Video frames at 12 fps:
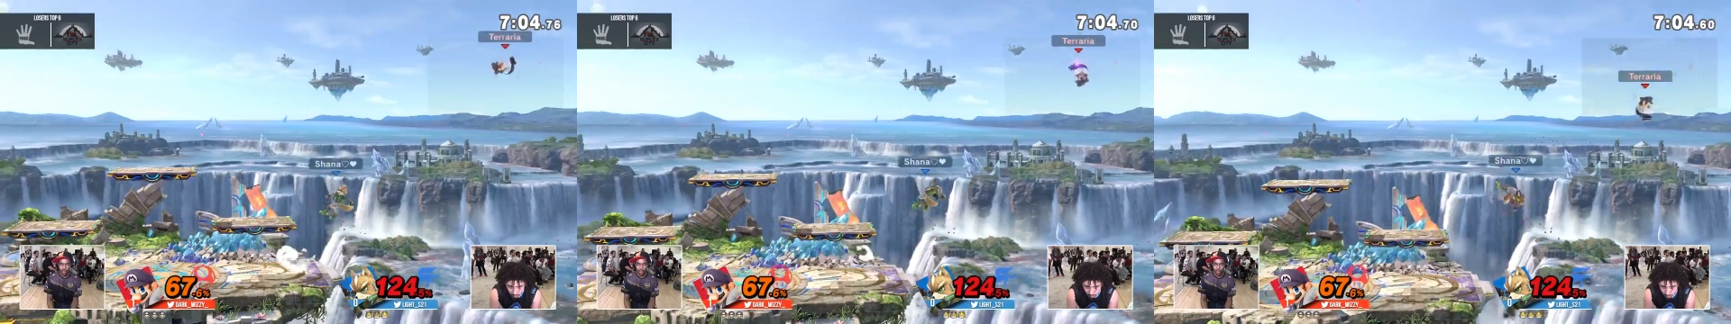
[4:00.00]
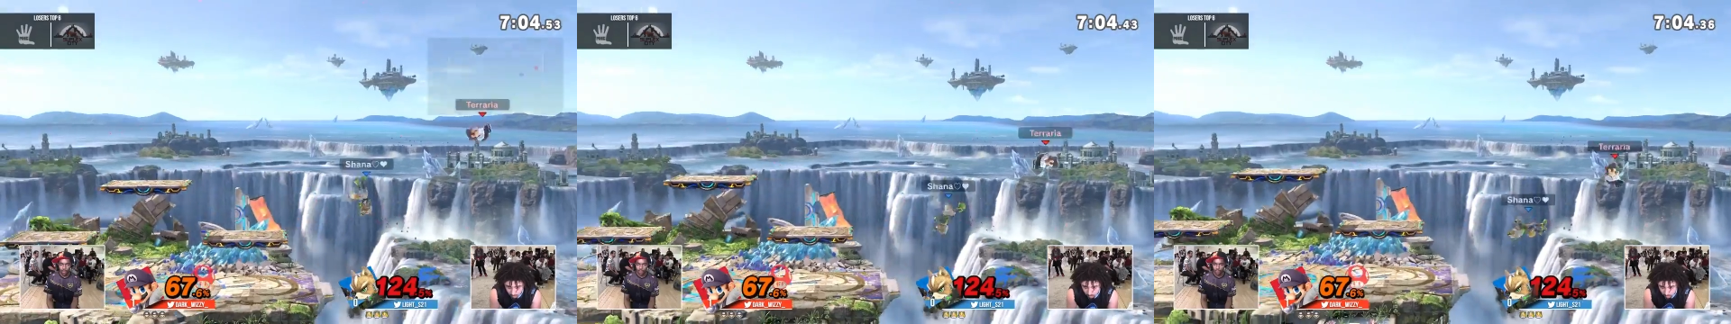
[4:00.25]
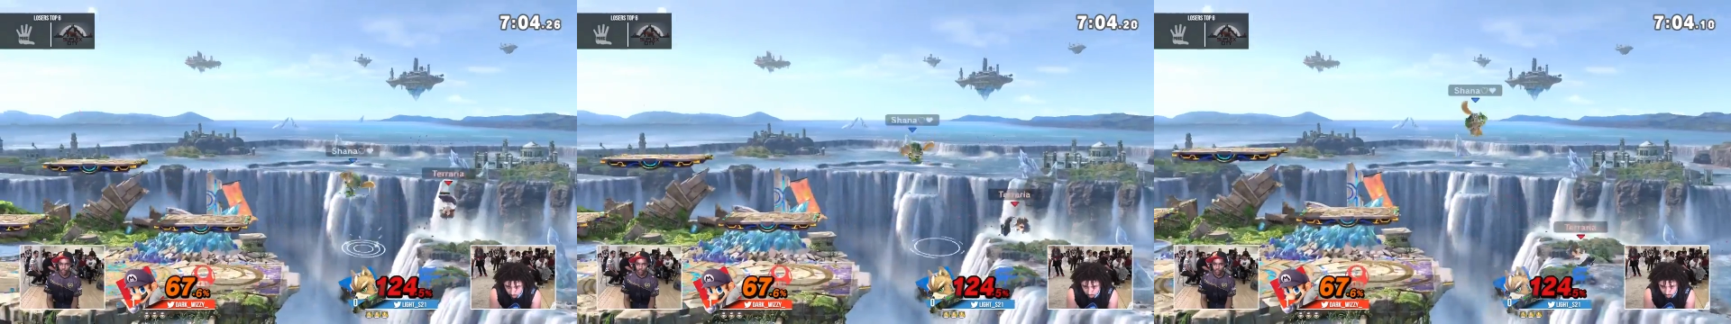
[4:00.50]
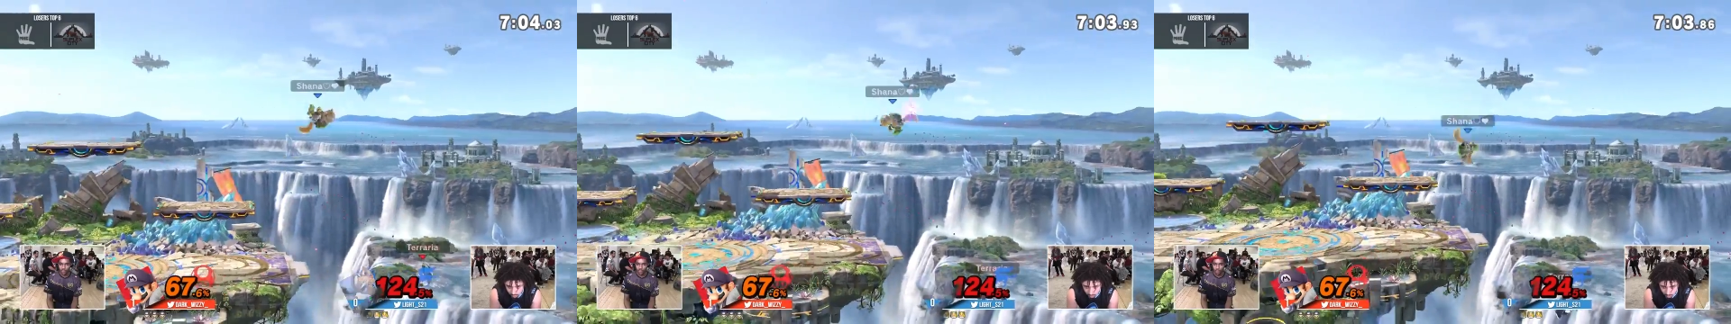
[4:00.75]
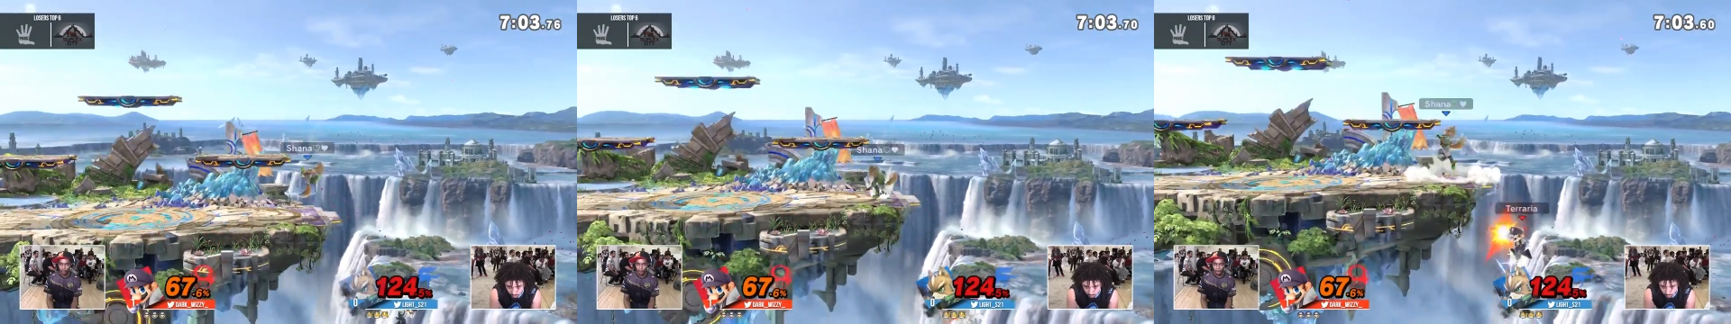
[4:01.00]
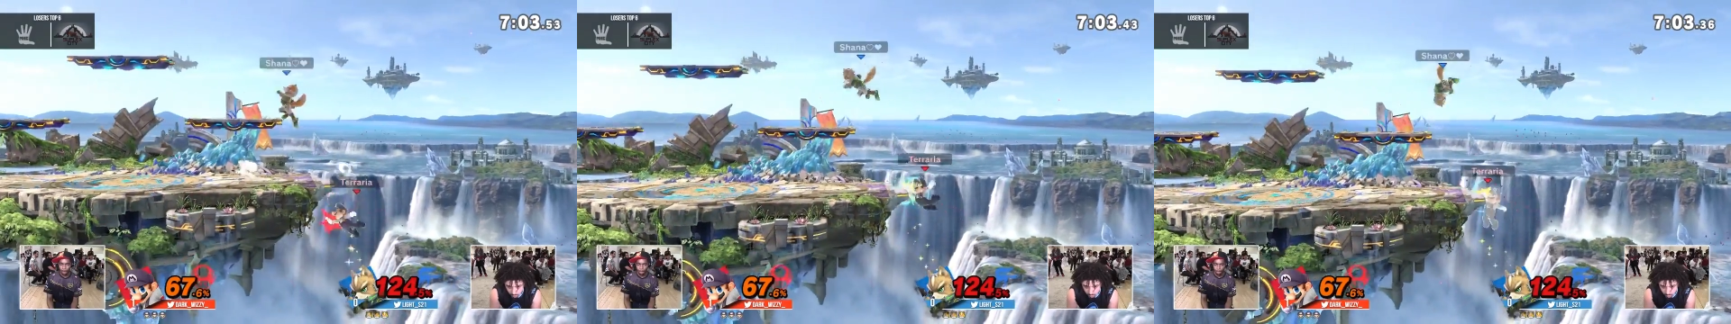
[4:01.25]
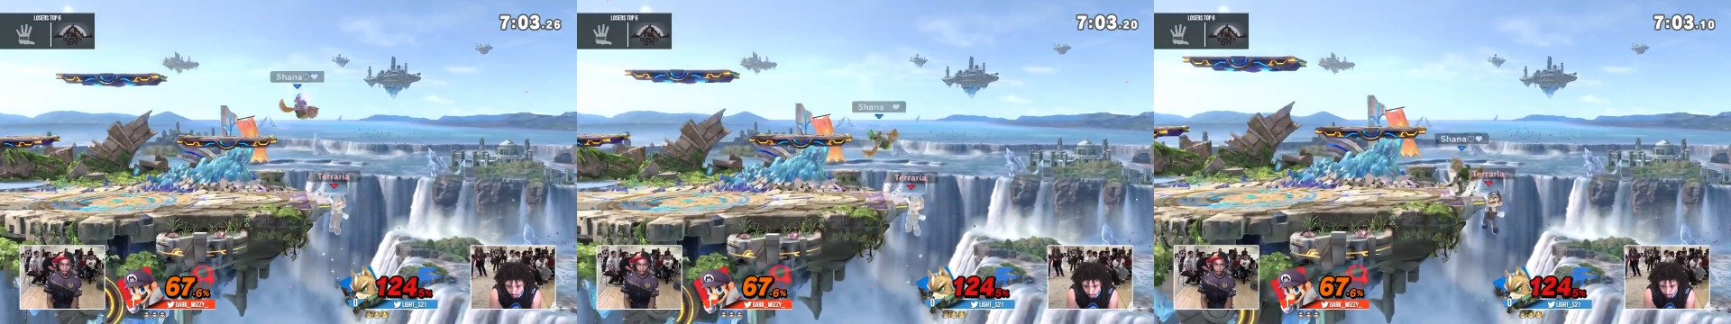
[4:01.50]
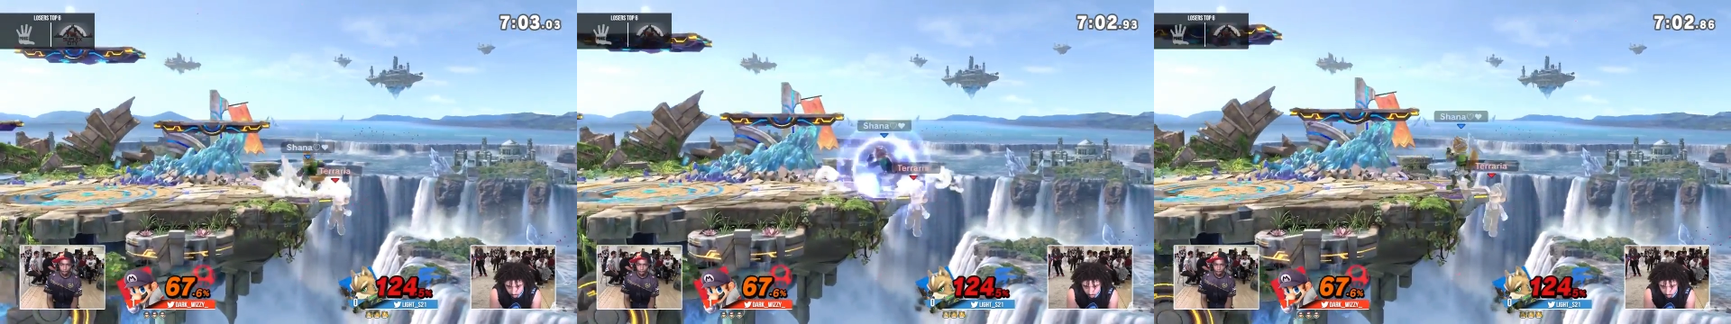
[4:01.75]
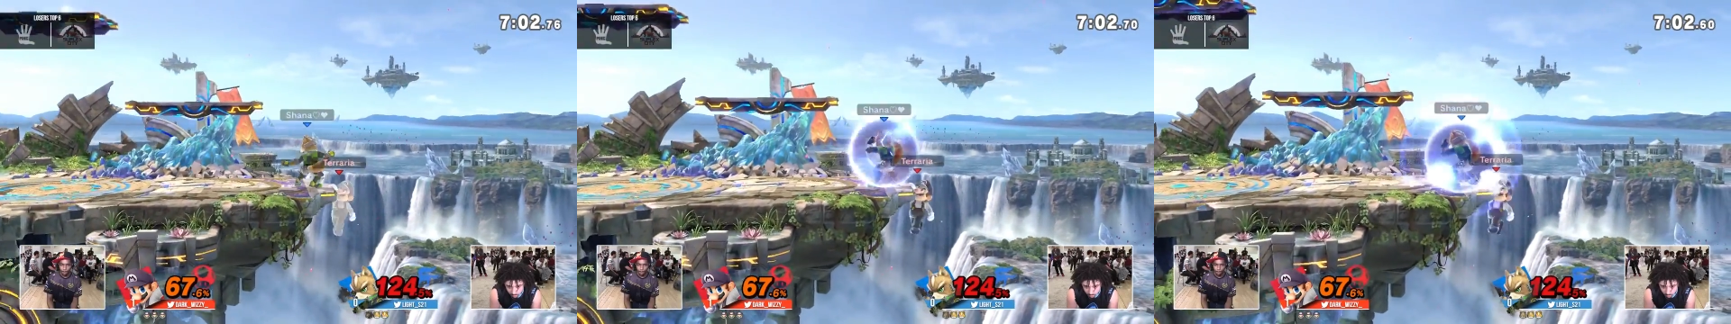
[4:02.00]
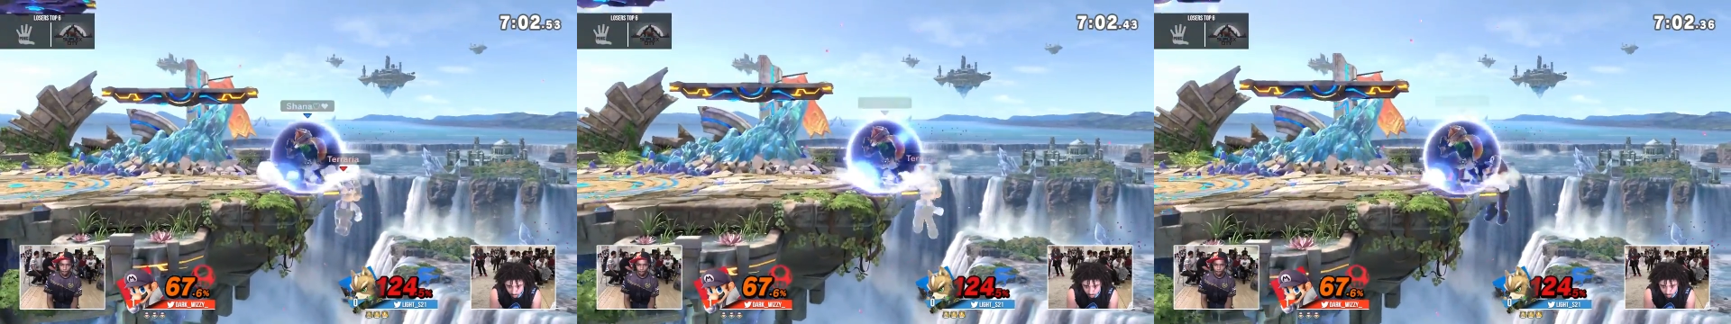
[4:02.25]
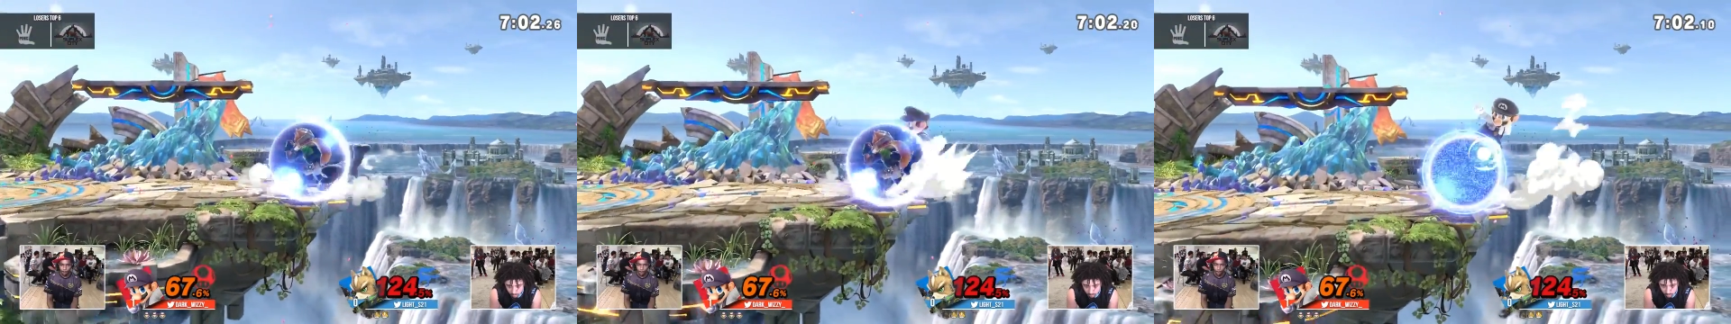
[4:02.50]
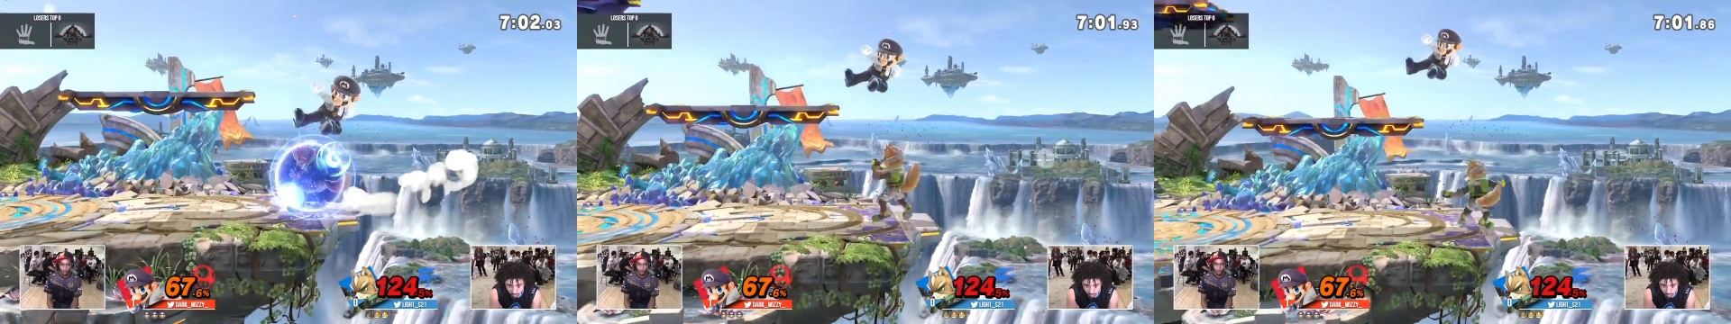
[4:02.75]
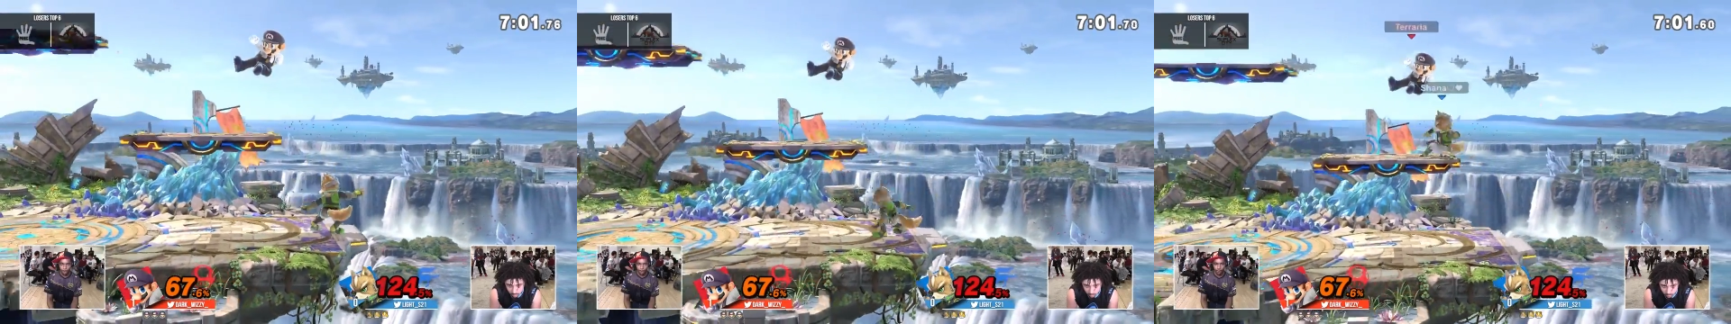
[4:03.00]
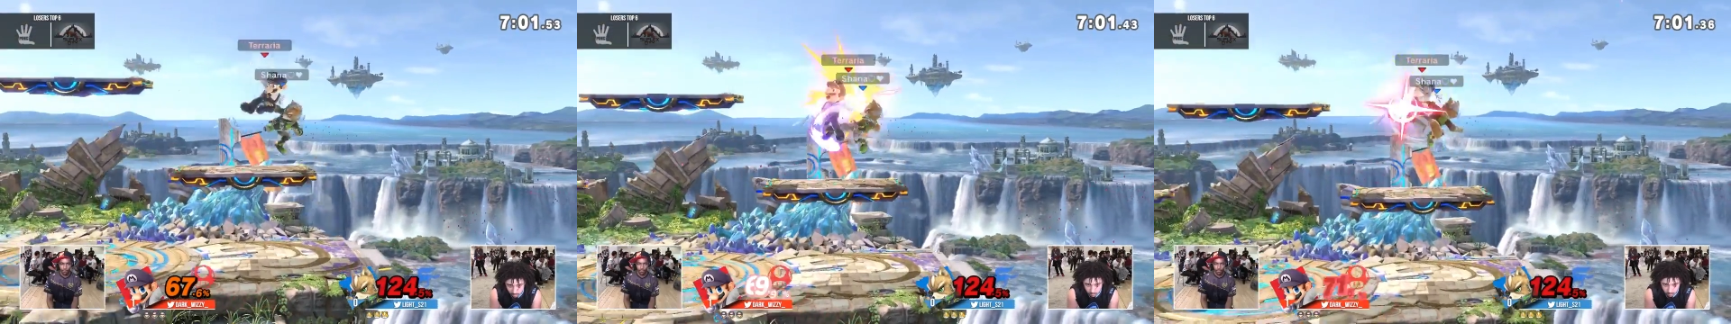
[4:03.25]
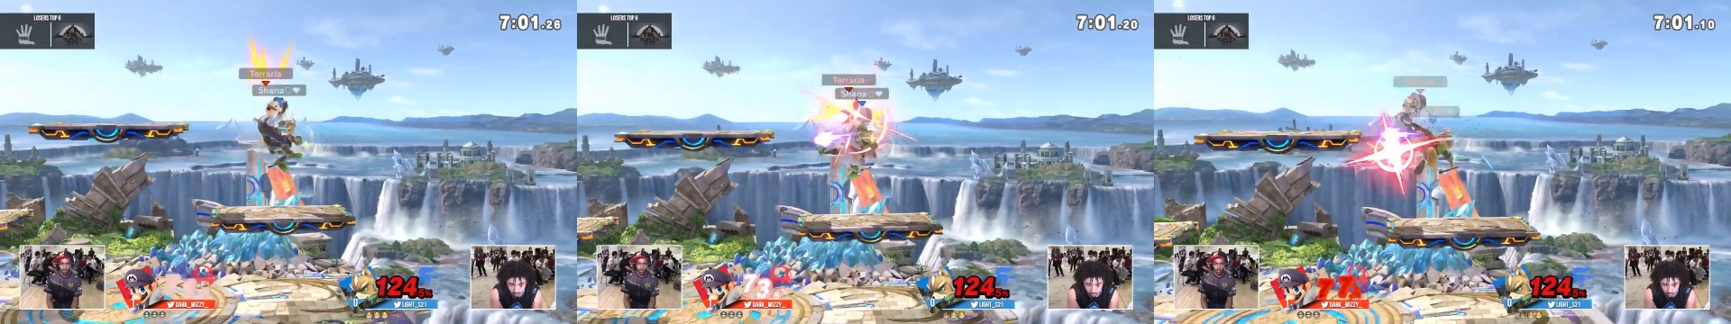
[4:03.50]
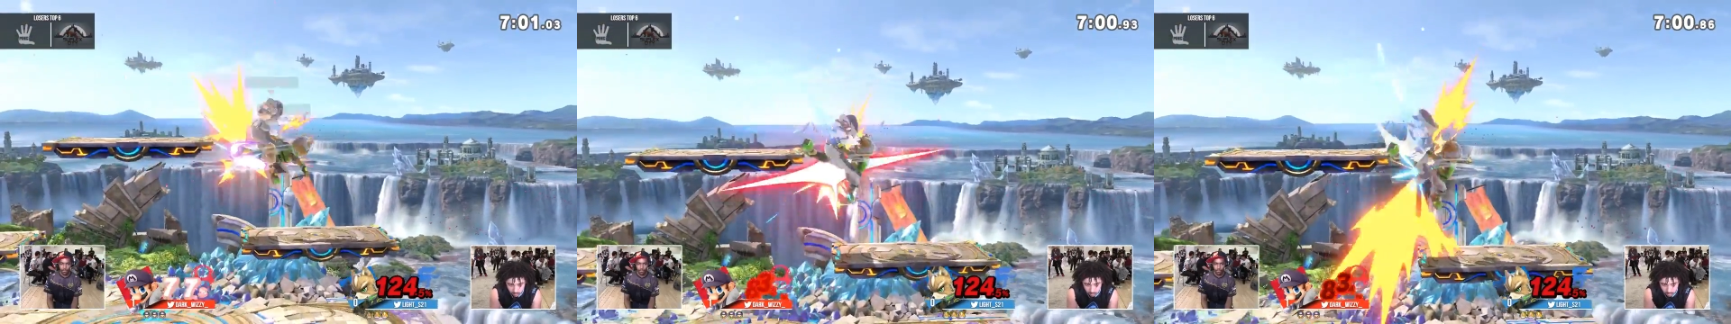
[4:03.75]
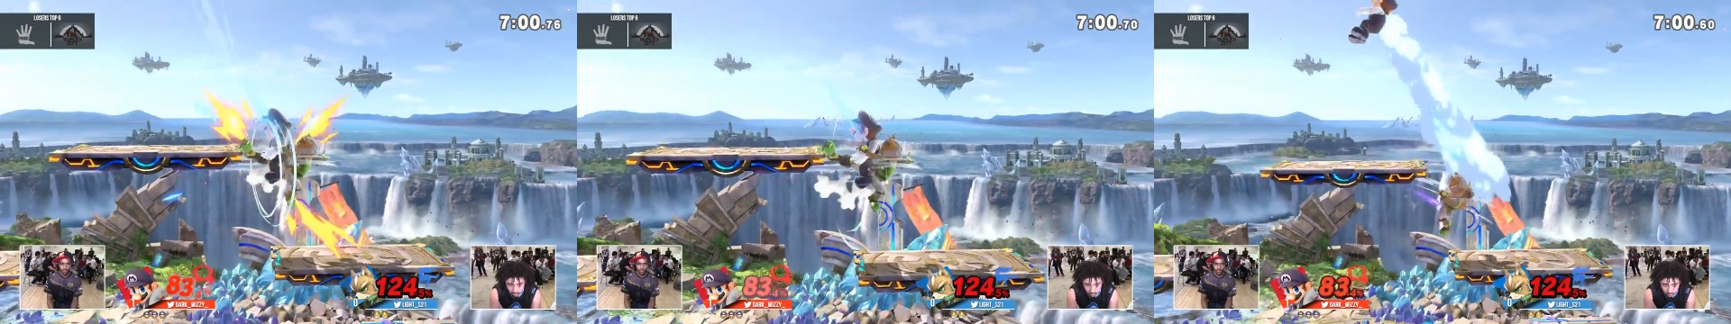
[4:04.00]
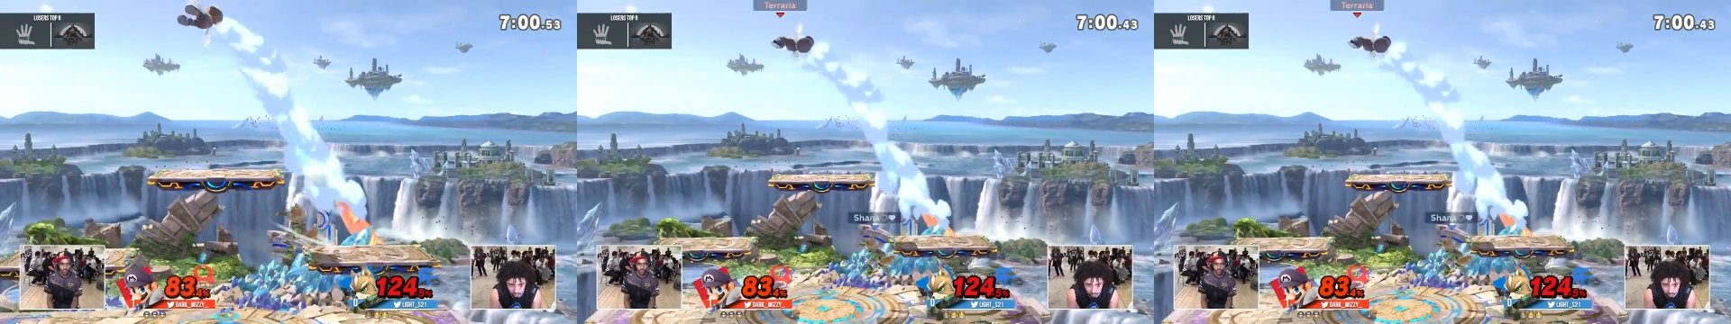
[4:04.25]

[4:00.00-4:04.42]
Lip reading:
(no speaker visible)